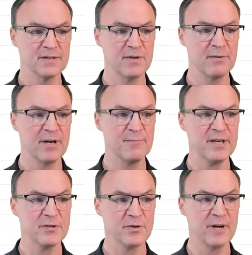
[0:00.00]
So I'm going to
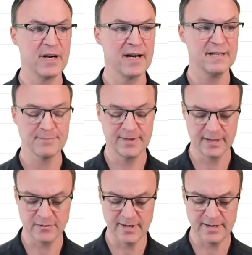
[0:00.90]
make sure I spell
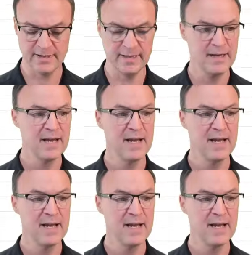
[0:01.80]
it correctly